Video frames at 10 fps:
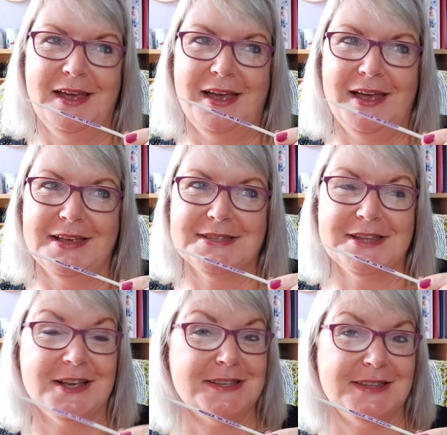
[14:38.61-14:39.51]
uh,
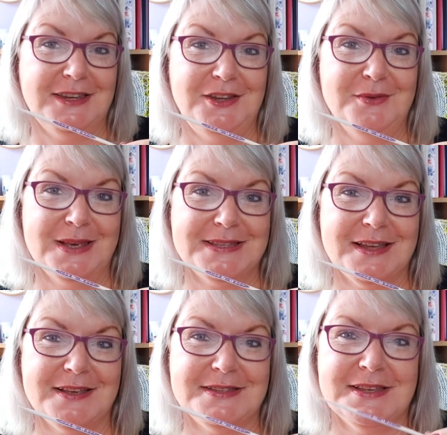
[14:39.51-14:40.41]
sliced in US
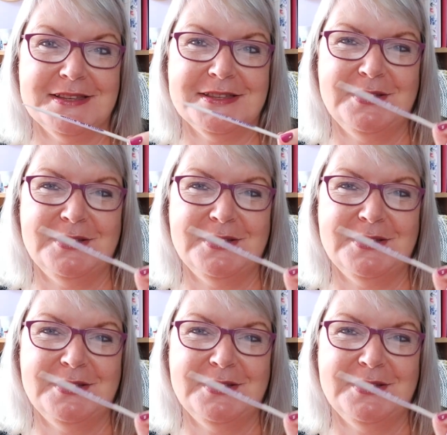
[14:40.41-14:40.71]
sizes,